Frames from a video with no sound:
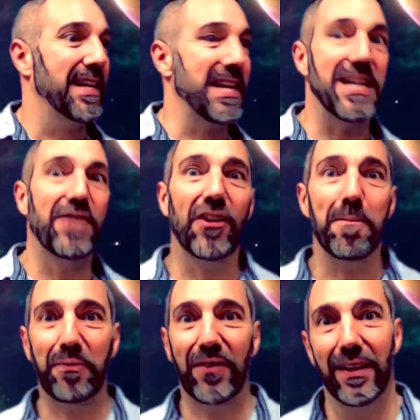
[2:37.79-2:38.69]

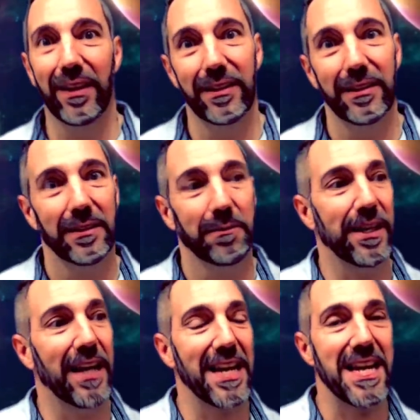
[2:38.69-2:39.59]
Egypt? when
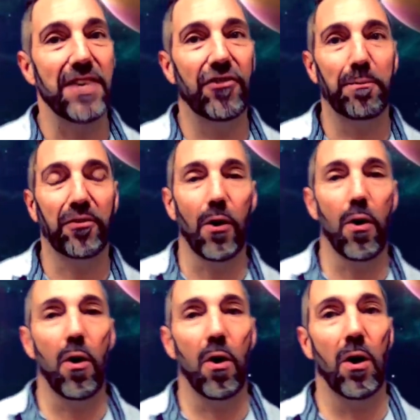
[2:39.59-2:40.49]
you got Egypt's
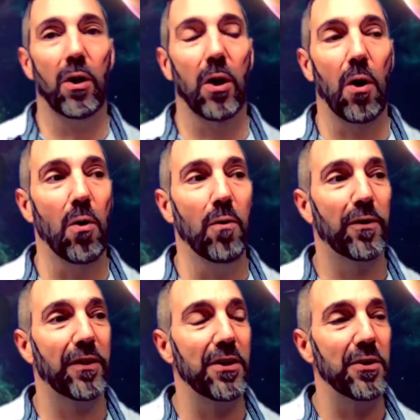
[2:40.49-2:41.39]
all
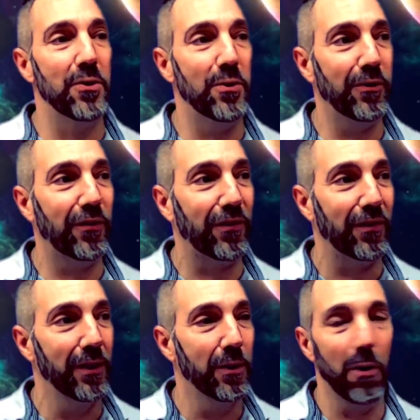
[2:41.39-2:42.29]
over the news?